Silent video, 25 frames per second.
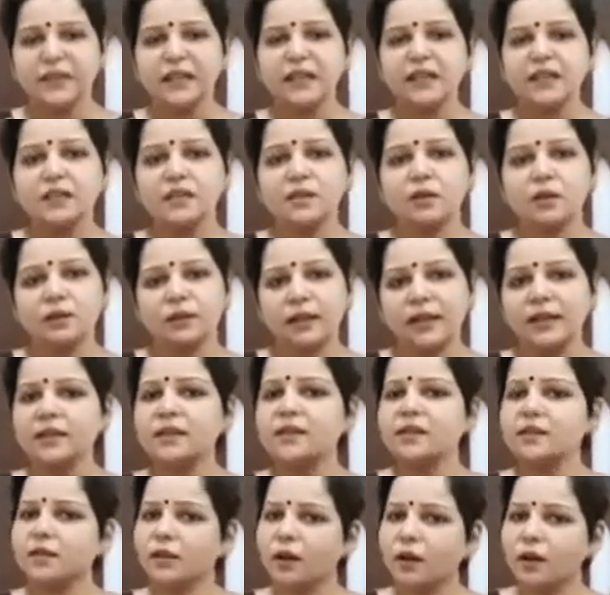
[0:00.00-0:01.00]
So that
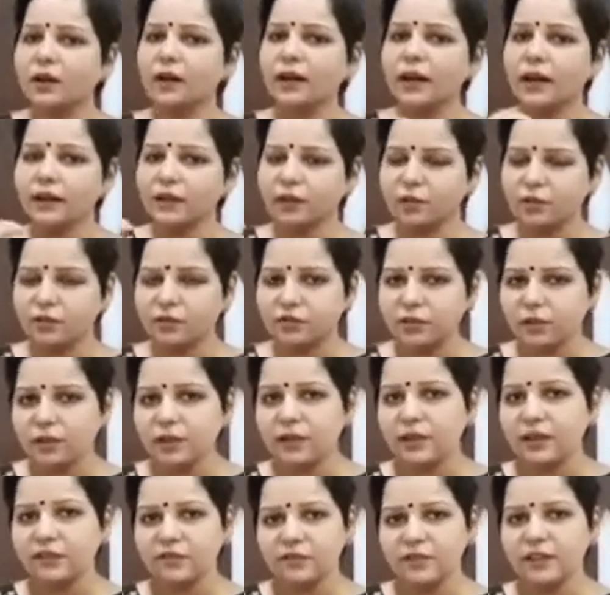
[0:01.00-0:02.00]
is called
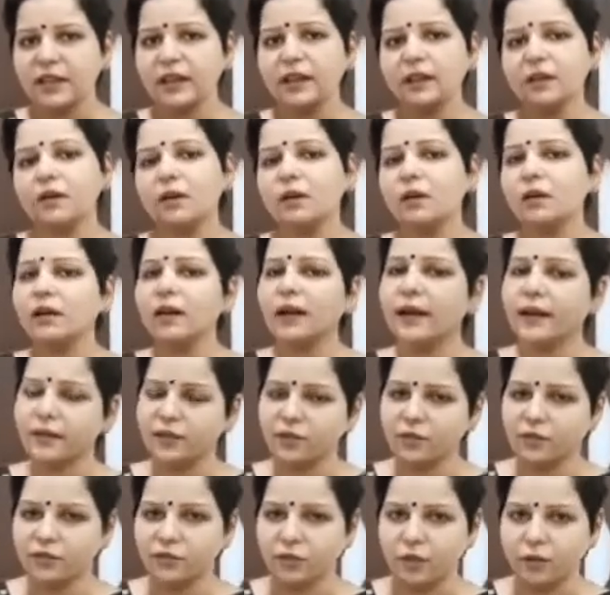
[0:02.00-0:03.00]
hydrophilic or
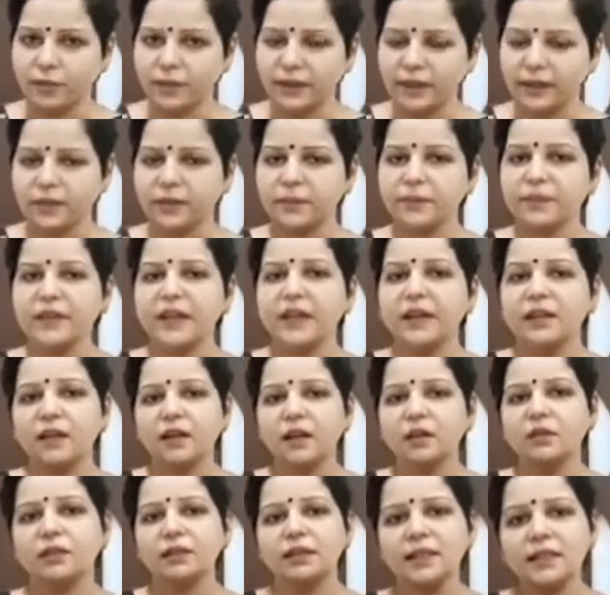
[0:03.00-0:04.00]
hydrophobic. Now
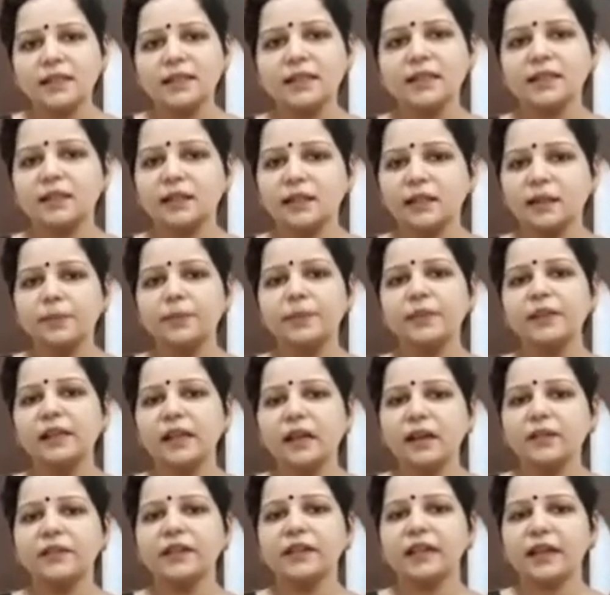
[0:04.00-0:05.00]
this lipid
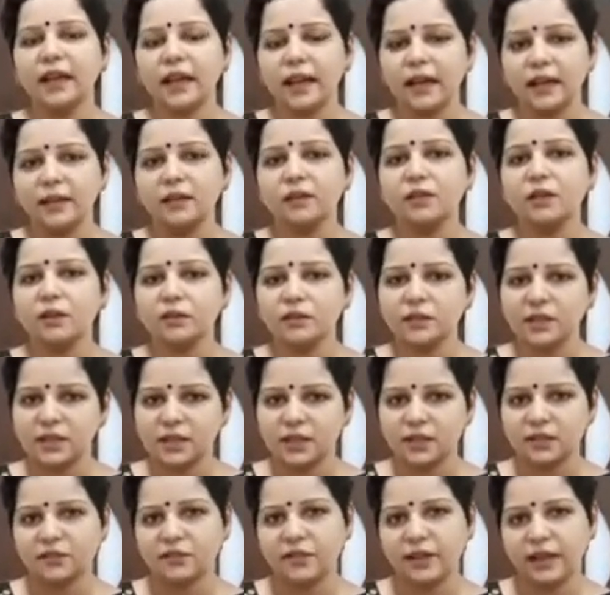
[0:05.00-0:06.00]
loving end of the
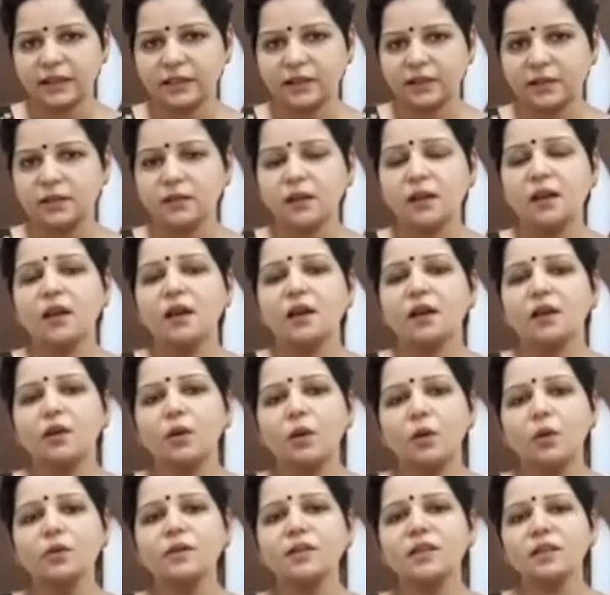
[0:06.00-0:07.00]
surfactant
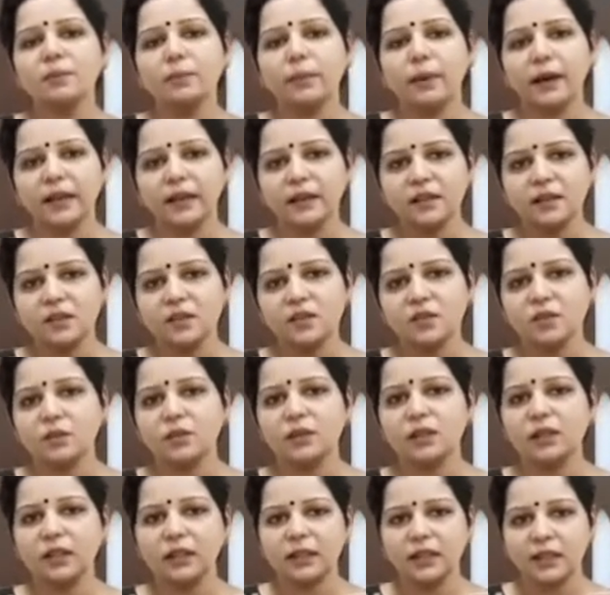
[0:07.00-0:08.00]
goes and binds to the
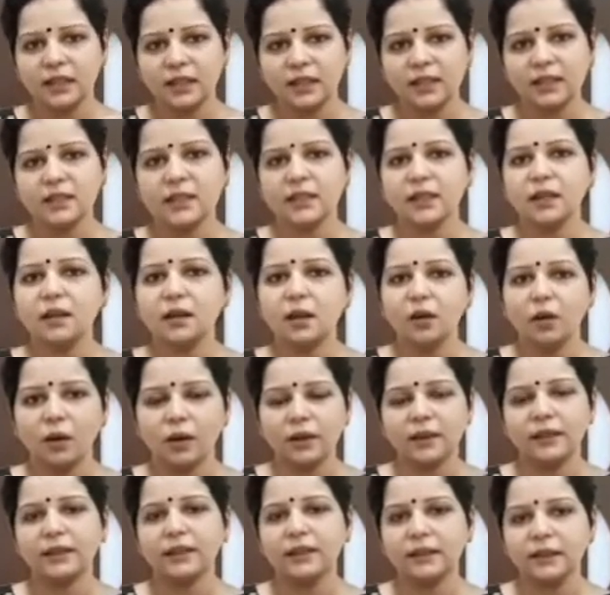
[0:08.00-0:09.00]
greasy
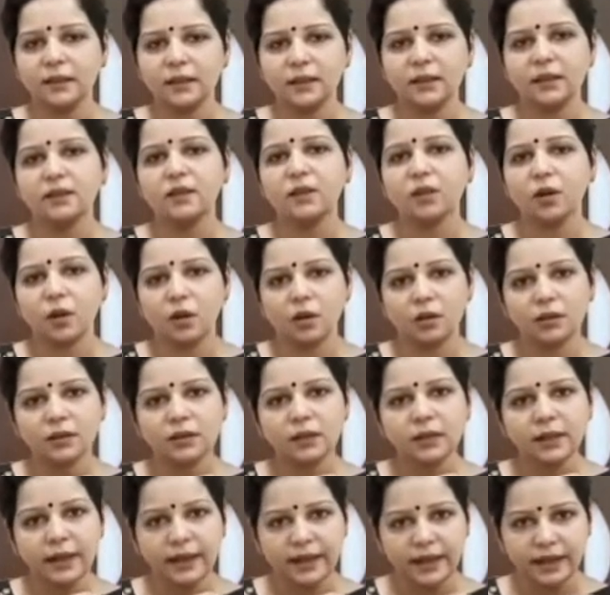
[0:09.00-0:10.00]
oily dirt on
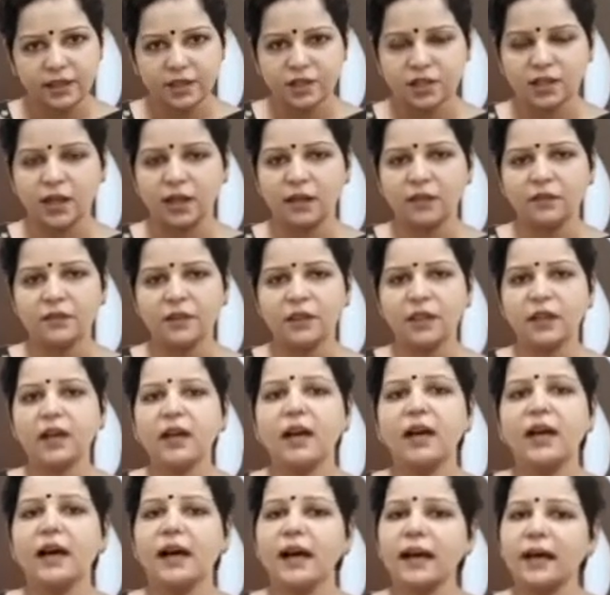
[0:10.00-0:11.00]
the hair shaft
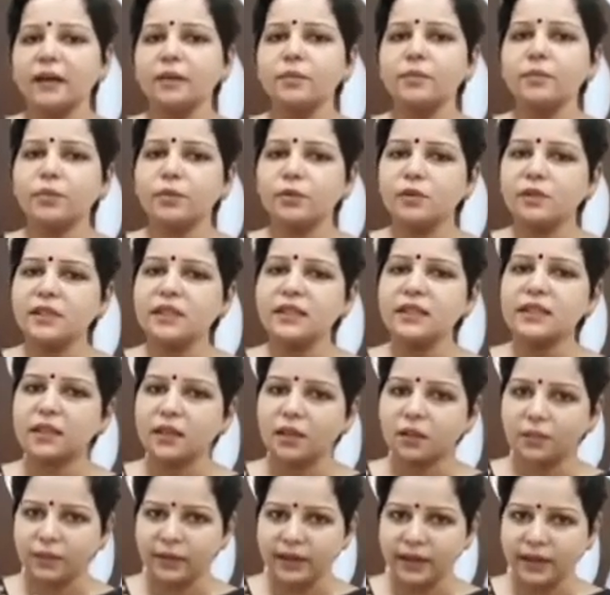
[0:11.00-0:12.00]
and pulls it
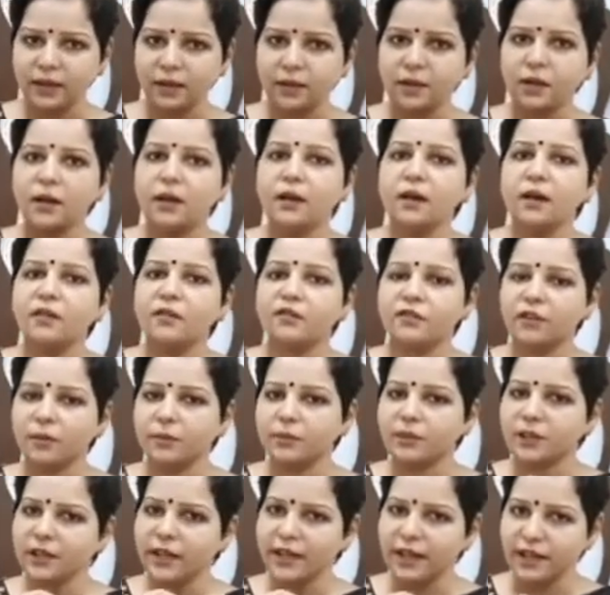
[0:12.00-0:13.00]
away from
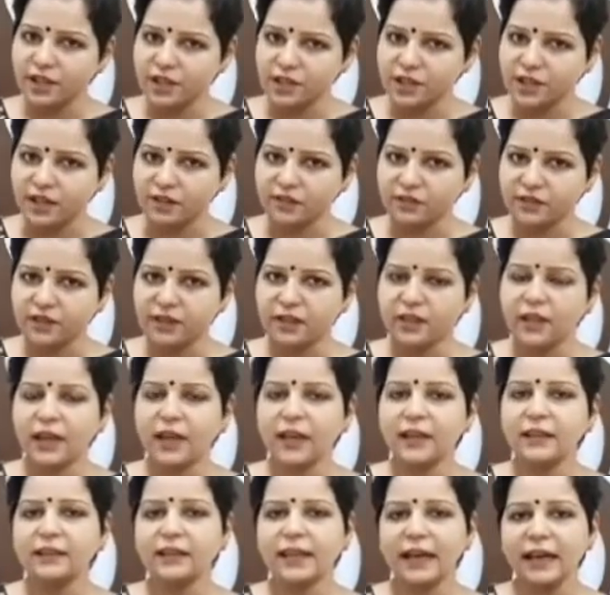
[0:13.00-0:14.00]
the hair shaft,
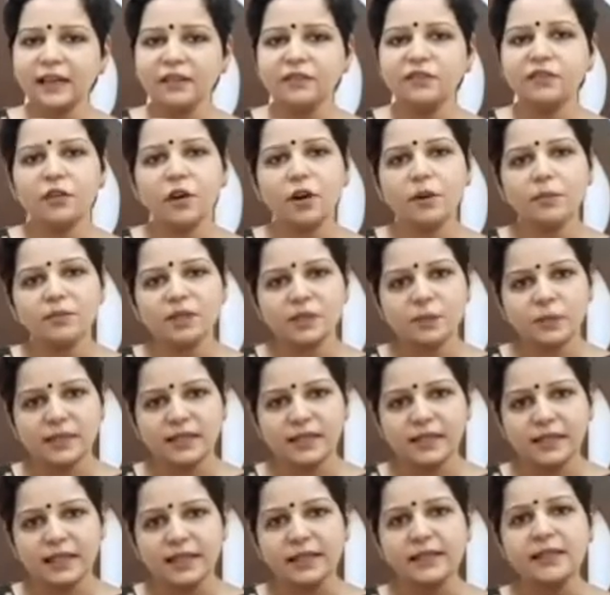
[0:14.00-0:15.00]
and that forms
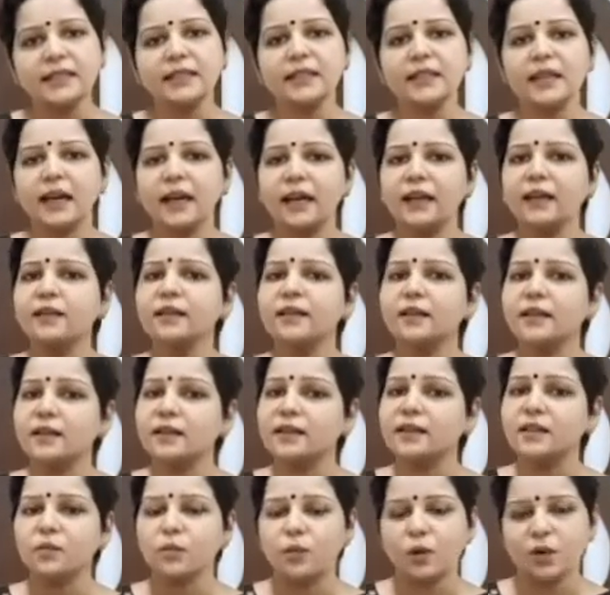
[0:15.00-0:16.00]
micelles and it
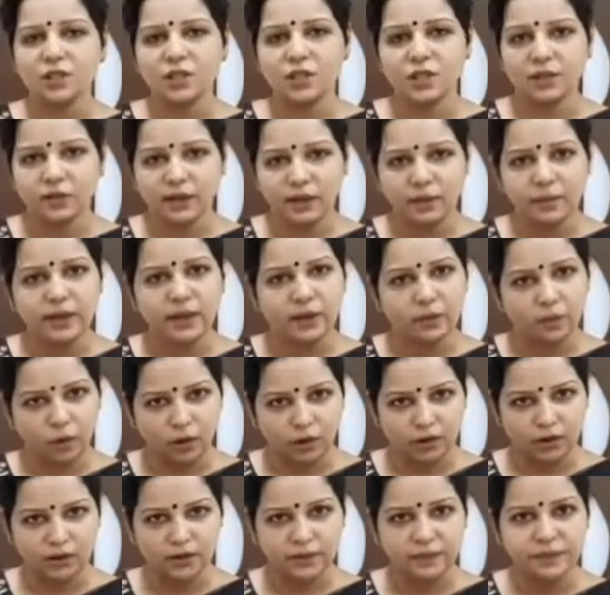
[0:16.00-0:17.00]
is washed away by
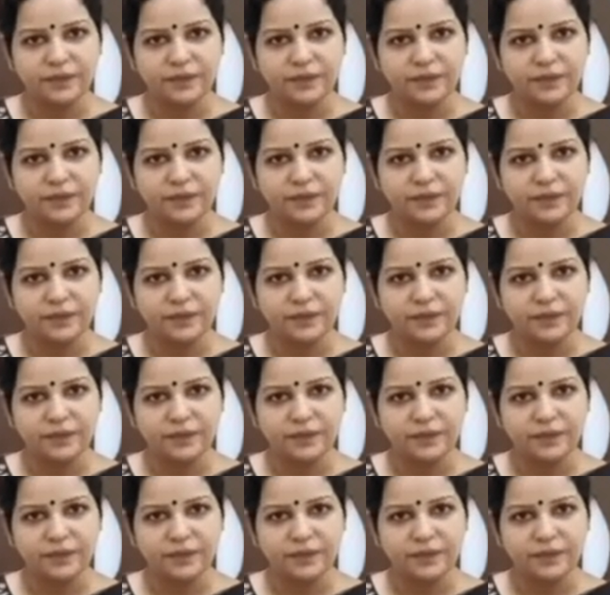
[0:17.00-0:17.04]
water.